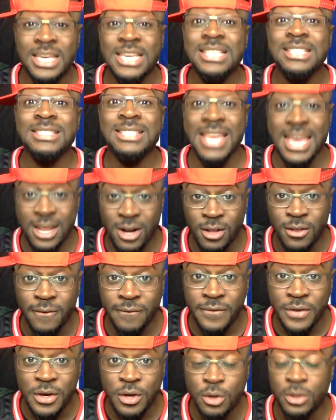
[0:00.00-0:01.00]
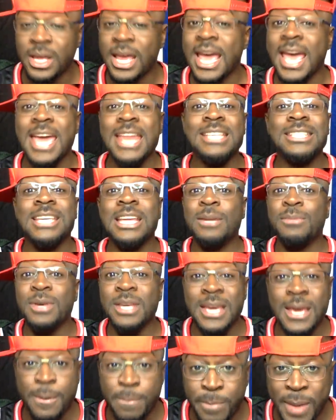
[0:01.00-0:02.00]
He's staying on the field and he's going to be
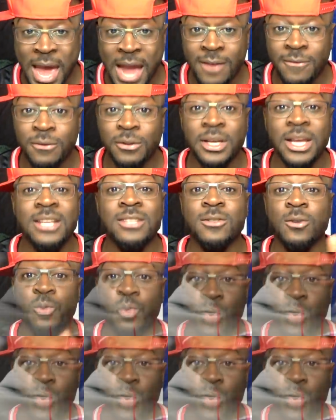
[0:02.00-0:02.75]
impactful against the